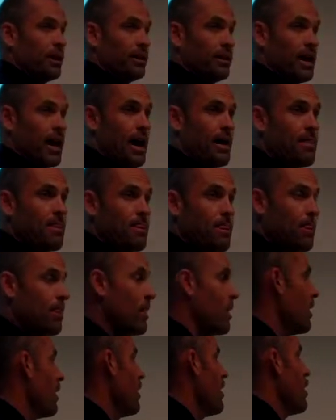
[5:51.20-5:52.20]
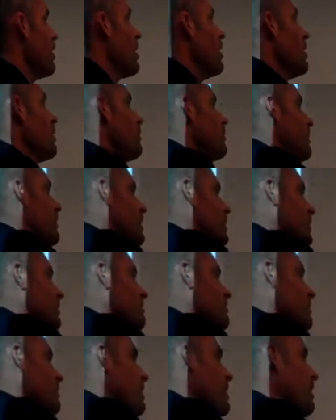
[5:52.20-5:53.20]
like that.
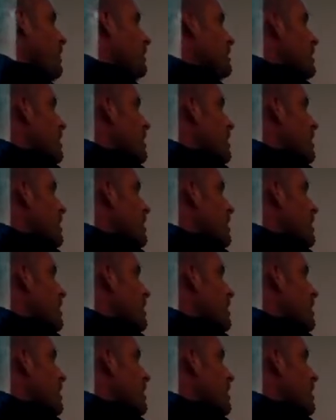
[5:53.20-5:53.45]
Because the male is